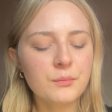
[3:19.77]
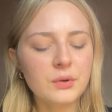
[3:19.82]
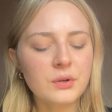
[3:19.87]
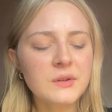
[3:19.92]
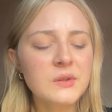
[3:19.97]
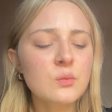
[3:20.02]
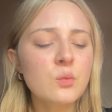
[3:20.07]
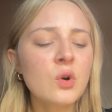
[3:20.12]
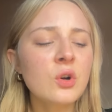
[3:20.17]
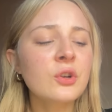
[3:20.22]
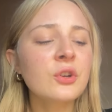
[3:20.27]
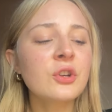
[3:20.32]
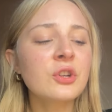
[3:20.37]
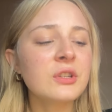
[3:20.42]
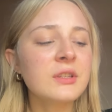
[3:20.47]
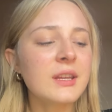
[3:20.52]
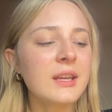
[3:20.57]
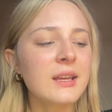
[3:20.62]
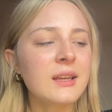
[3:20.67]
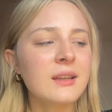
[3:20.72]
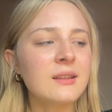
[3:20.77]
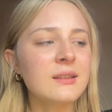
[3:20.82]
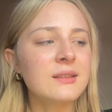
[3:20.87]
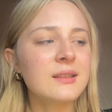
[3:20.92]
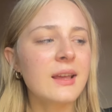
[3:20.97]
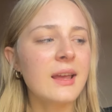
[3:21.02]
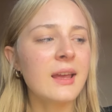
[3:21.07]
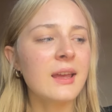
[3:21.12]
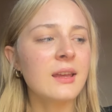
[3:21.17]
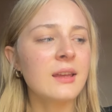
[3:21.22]
because what good is
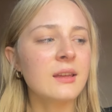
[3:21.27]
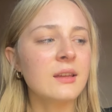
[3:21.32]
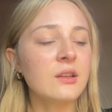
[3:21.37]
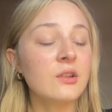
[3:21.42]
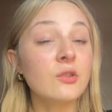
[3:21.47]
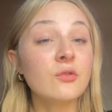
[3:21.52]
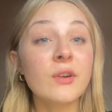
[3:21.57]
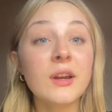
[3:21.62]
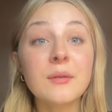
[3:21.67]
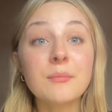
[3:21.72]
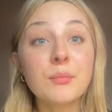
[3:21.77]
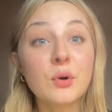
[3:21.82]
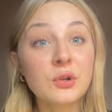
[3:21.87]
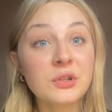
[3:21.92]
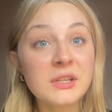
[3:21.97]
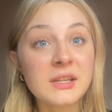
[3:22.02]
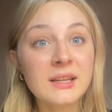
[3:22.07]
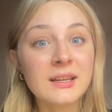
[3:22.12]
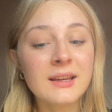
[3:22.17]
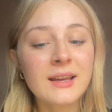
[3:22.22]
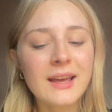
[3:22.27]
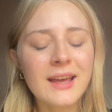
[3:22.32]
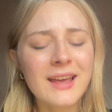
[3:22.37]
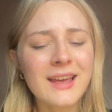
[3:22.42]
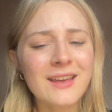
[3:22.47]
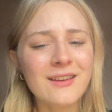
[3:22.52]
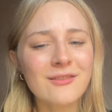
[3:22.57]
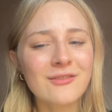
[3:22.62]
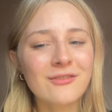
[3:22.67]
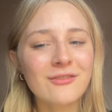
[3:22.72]
a great body
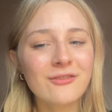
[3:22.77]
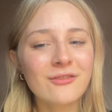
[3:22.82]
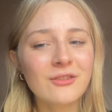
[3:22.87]
if